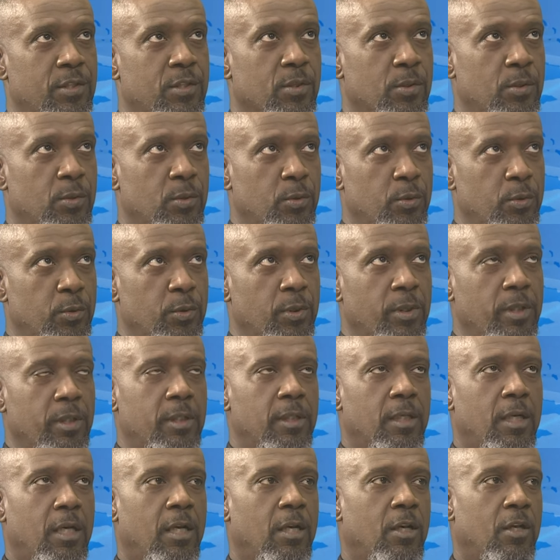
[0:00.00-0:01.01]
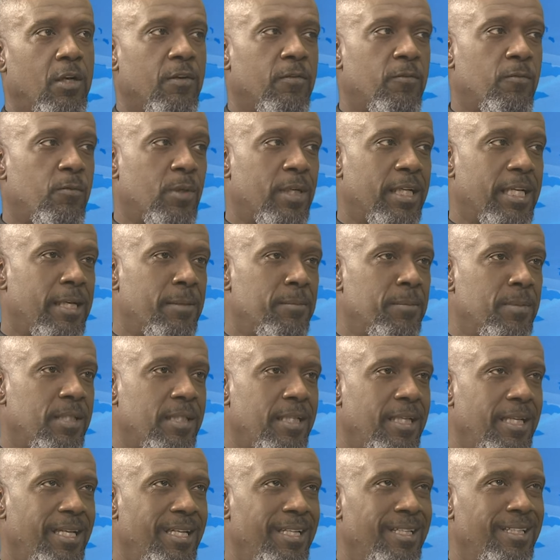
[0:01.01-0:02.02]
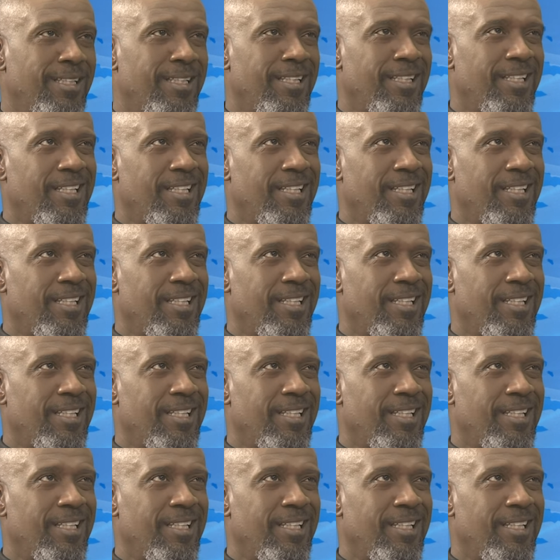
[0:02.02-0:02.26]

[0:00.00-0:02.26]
so a lot of what I'm saying,